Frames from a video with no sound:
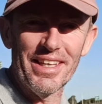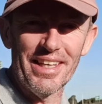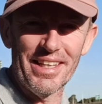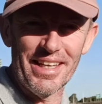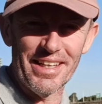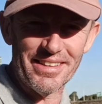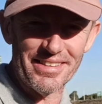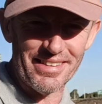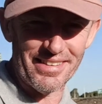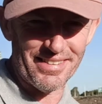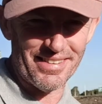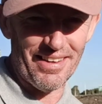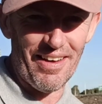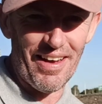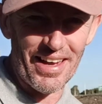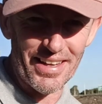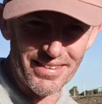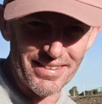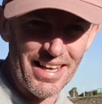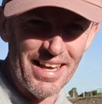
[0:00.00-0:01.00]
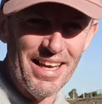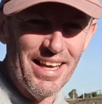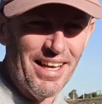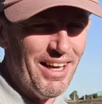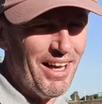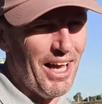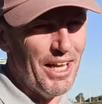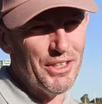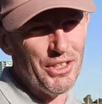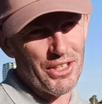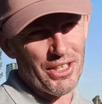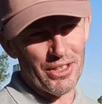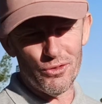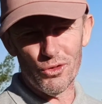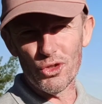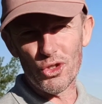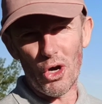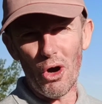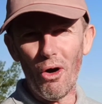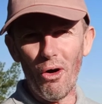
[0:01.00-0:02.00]
can exercise, and you
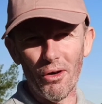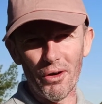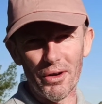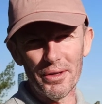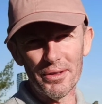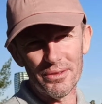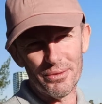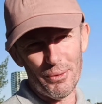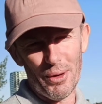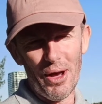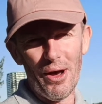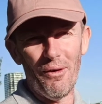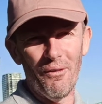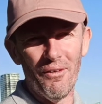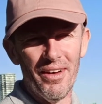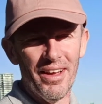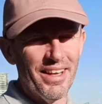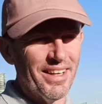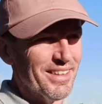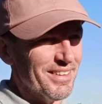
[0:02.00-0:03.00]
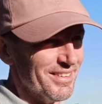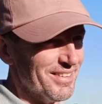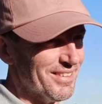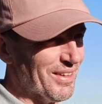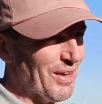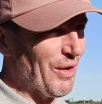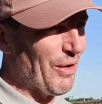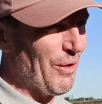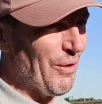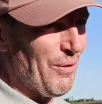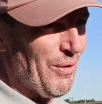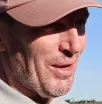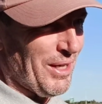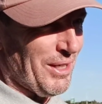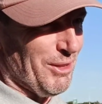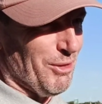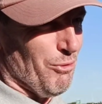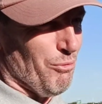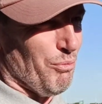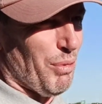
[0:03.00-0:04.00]
can jog as well. So
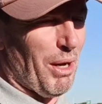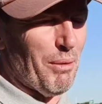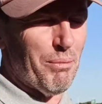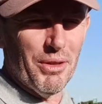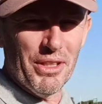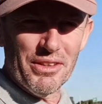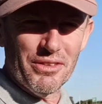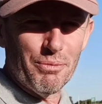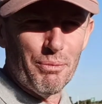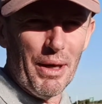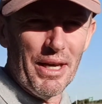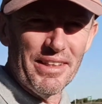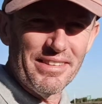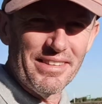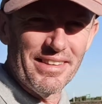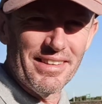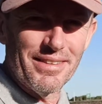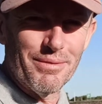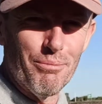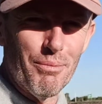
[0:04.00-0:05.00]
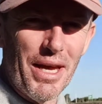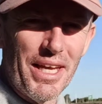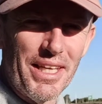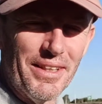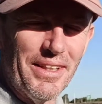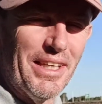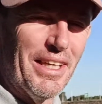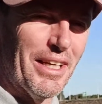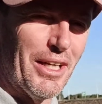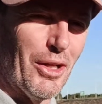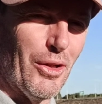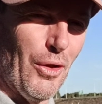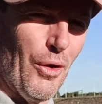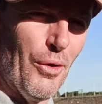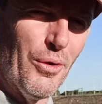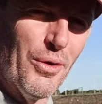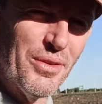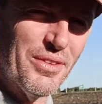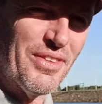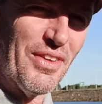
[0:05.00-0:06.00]
public spaces mainly are
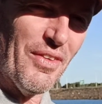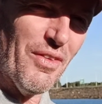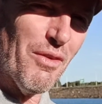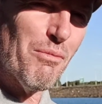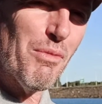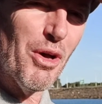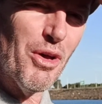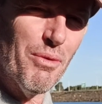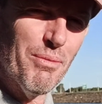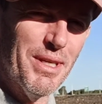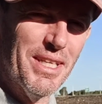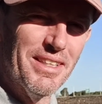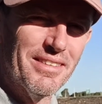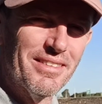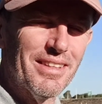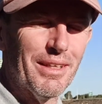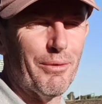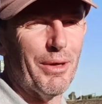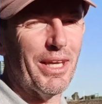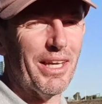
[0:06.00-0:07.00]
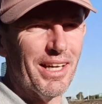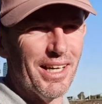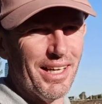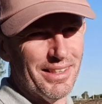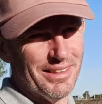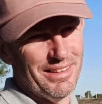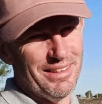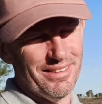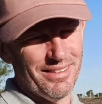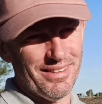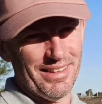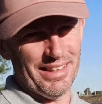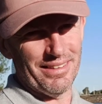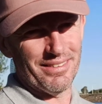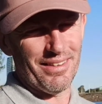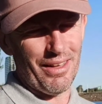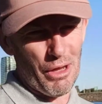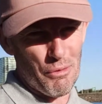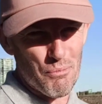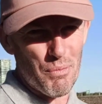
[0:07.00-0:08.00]
closed at the moment, so we can't use
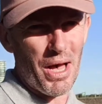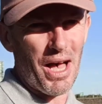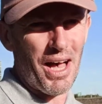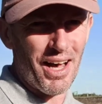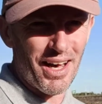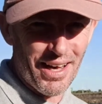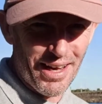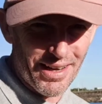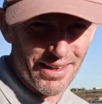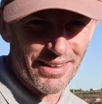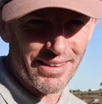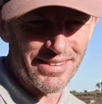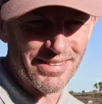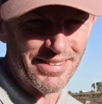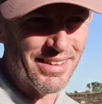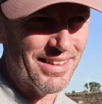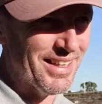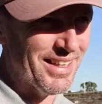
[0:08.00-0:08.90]
things like parks